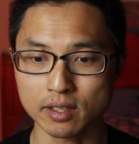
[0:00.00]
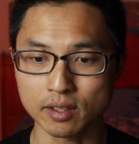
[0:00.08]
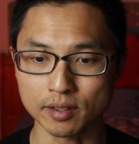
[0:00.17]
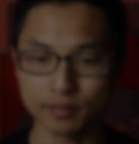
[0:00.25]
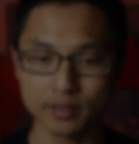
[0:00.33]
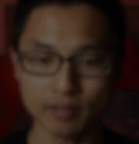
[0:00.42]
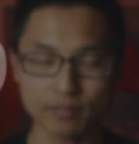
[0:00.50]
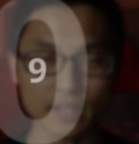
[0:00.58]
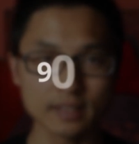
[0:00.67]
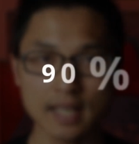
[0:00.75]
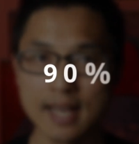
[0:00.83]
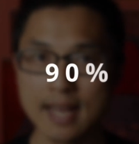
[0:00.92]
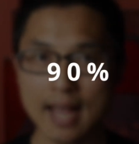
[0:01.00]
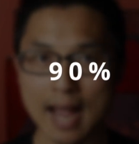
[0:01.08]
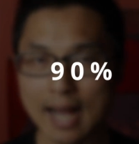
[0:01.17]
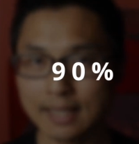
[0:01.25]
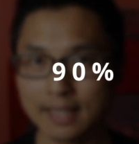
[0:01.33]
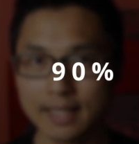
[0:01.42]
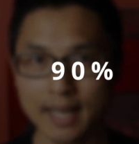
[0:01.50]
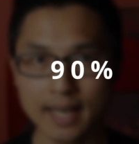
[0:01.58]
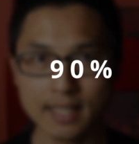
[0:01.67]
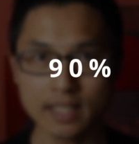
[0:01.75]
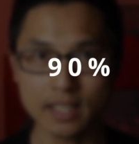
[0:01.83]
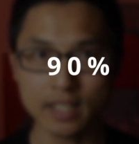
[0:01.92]
of the funds
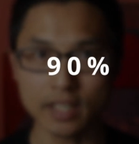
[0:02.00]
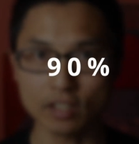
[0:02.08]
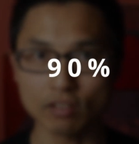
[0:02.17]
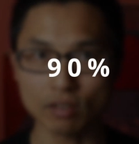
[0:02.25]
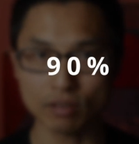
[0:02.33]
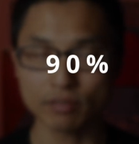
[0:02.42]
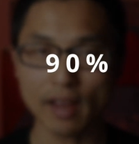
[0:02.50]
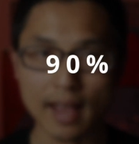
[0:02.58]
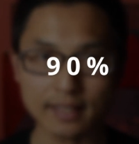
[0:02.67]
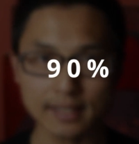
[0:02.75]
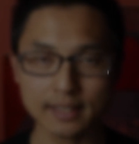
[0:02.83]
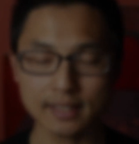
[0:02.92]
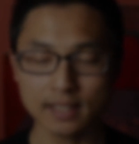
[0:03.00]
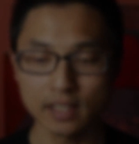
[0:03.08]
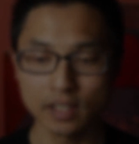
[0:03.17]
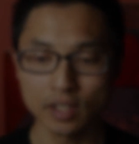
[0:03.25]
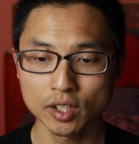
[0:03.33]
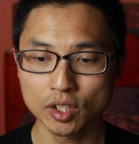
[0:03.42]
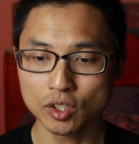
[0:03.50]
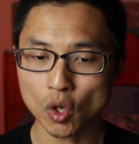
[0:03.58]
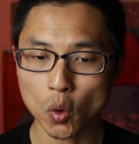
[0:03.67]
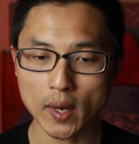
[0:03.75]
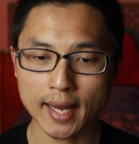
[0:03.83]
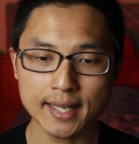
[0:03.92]
allocated in growth assets.
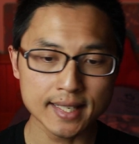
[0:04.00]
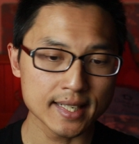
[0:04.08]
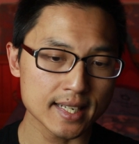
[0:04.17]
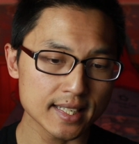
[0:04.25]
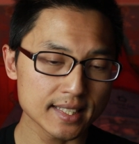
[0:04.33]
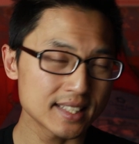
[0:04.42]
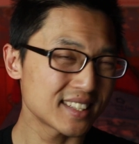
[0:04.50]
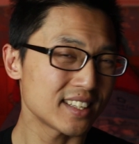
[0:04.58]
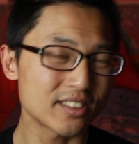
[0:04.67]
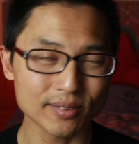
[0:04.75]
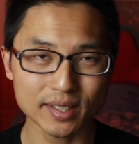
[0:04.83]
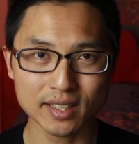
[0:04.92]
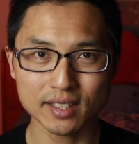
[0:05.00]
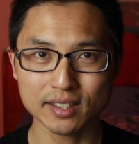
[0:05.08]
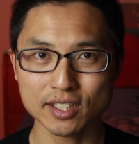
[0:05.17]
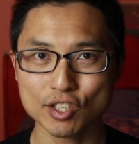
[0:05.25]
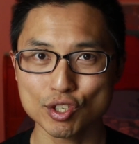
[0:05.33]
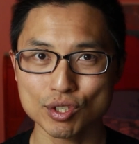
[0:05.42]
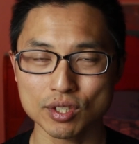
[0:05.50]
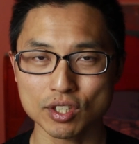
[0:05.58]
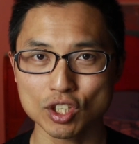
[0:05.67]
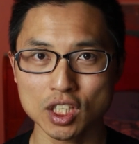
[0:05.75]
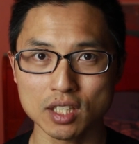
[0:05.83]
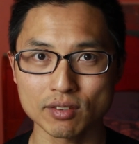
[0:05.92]
So in theory, they should
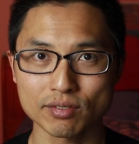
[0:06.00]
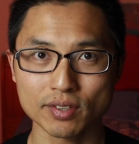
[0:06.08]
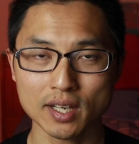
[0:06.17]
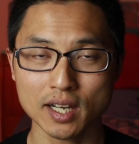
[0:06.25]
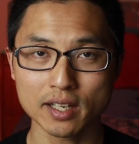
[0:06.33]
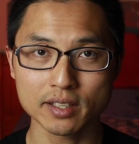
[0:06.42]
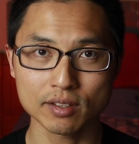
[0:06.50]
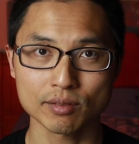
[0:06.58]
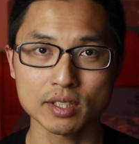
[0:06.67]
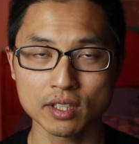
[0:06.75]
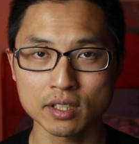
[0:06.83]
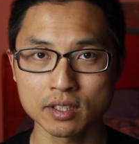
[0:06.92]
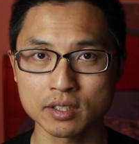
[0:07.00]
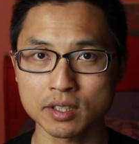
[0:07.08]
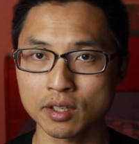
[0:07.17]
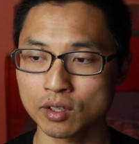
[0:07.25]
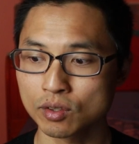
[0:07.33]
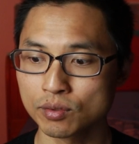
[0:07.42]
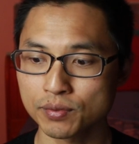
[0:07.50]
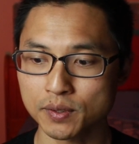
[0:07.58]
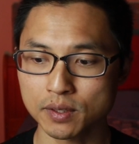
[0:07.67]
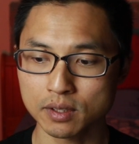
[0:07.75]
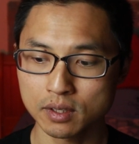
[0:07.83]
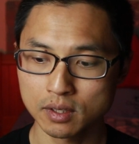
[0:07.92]
achieve higher returns
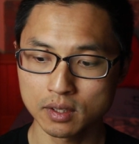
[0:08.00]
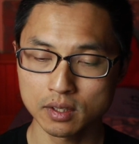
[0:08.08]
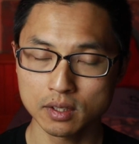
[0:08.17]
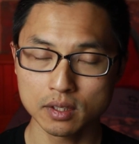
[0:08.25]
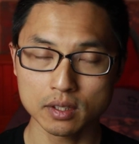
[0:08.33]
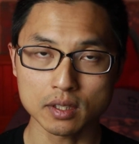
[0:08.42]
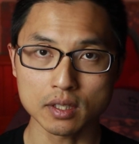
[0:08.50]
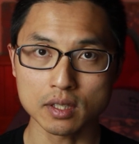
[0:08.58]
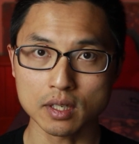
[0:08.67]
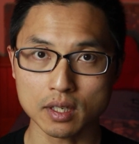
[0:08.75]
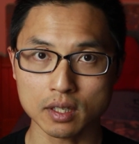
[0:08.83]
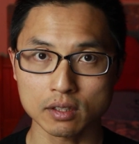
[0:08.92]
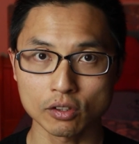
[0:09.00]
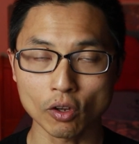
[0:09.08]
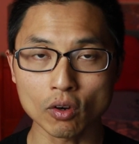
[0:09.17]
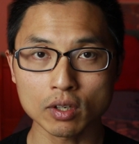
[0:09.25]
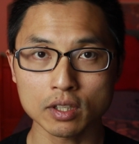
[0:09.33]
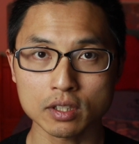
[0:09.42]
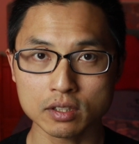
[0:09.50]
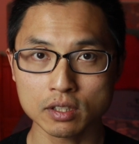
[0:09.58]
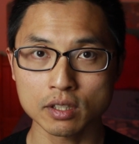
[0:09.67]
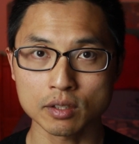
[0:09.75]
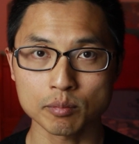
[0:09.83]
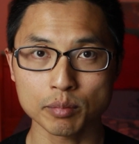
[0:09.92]
over the longer
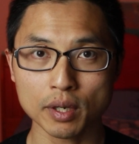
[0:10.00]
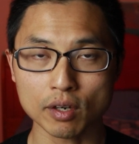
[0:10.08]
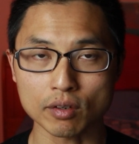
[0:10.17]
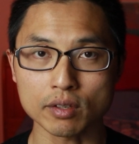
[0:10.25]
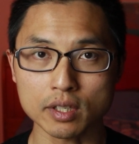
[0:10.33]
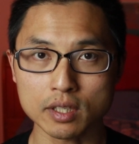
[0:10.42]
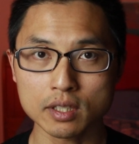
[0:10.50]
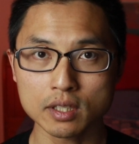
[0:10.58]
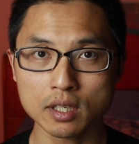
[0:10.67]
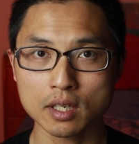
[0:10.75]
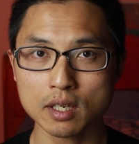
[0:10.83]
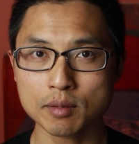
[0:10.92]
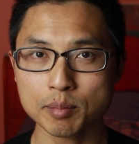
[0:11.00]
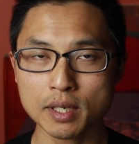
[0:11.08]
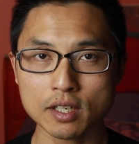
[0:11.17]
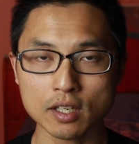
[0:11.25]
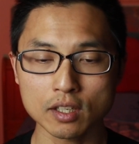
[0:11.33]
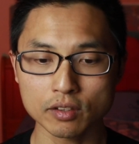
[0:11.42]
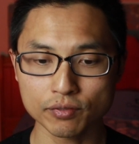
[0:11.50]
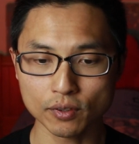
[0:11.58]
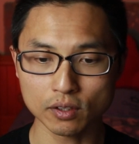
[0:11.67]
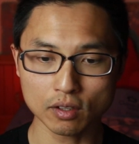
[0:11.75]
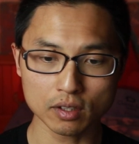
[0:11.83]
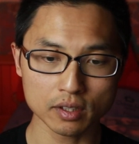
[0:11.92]
term period. But for
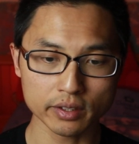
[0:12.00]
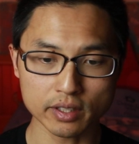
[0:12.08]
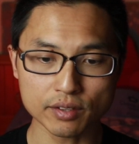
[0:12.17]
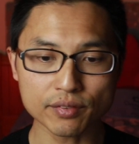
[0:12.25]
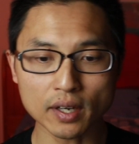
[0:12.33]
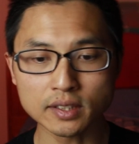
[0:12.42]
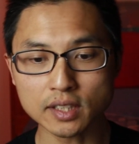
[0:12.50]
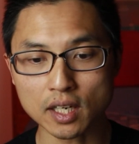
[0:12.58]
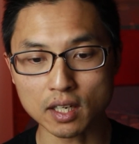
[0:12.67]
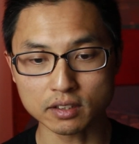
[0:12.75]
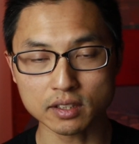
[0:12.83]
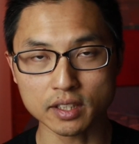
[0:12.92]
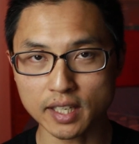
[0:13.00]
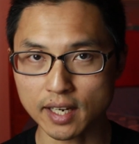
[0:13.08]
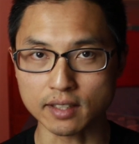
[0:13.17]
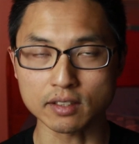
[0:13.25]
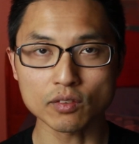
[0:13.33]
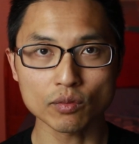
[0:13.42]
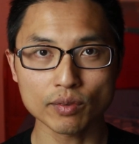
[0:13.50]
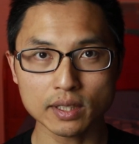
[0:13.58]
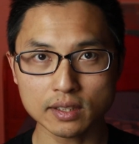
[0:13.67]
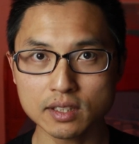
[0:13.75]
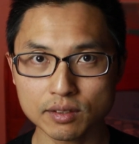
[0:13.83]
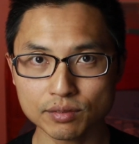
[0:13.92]
a lot of these funds are, again,
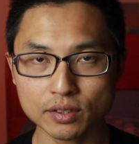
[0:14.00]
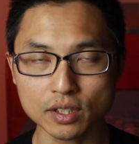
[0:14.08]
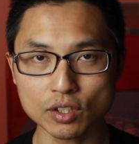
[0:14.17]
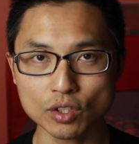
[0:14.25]
relatively